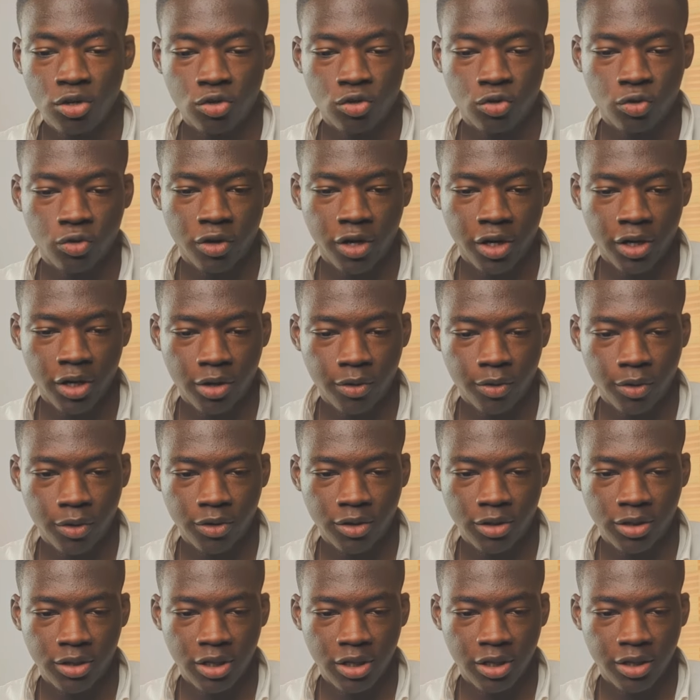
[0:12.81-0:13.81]
So right now we're
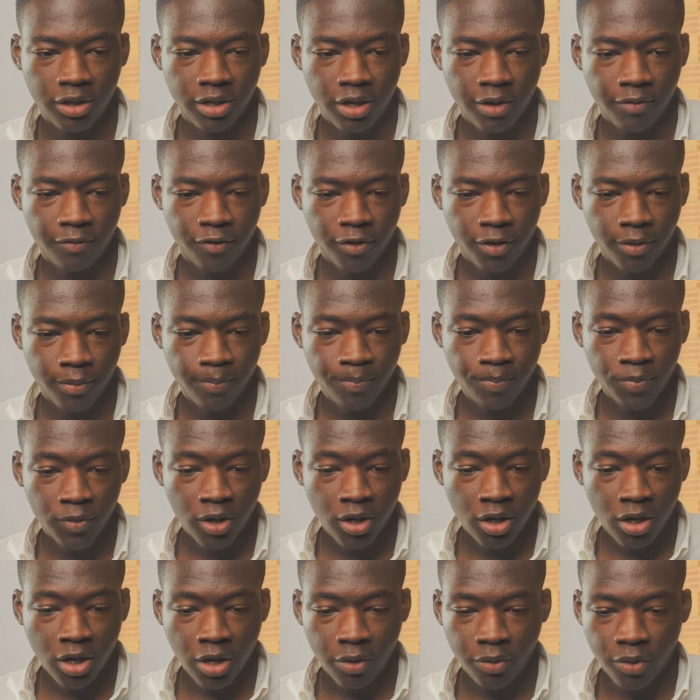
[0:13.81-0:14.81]
on the daily time frame
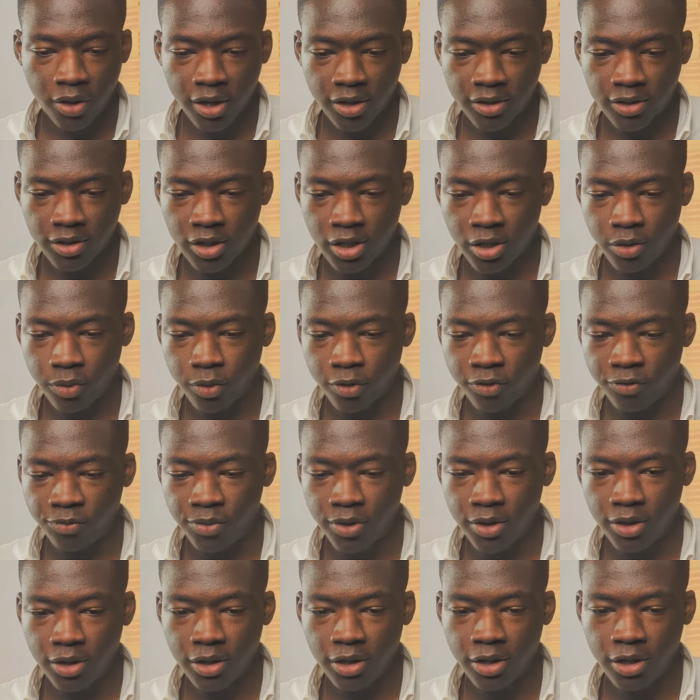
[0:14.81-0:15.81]
and we can see that
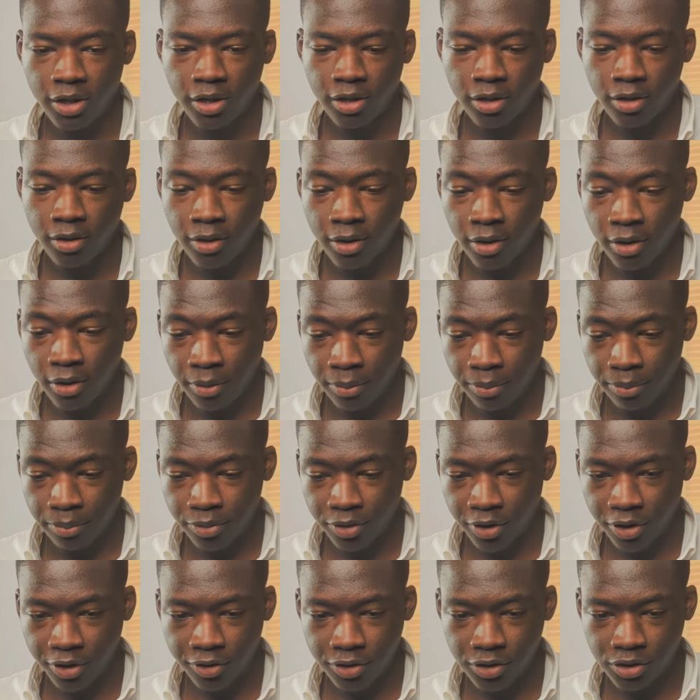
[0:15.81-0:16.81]
we've been in a
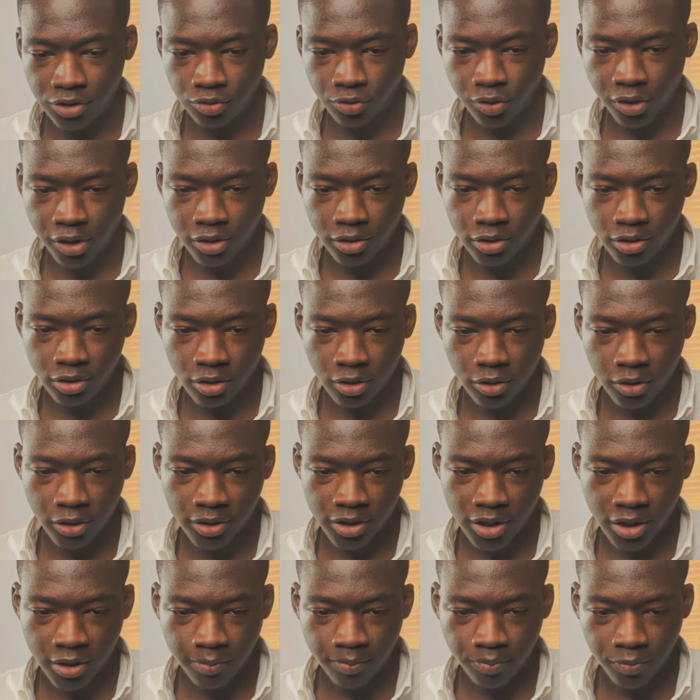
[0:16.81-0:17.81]
bearish trend
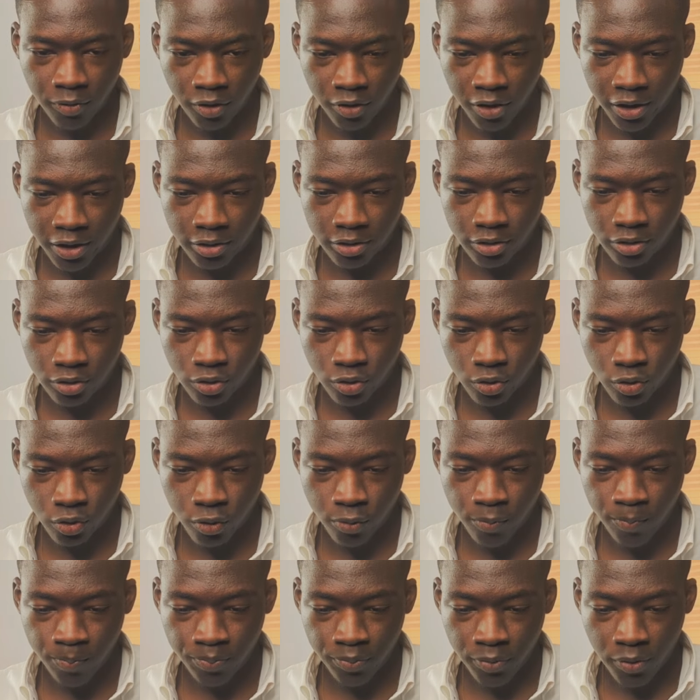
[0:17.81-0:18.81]
long term, right?
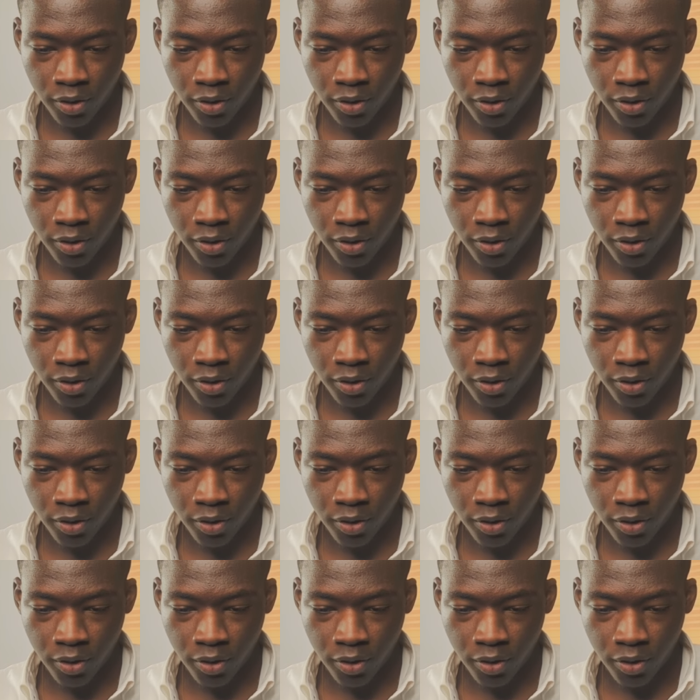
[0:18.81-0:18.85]
So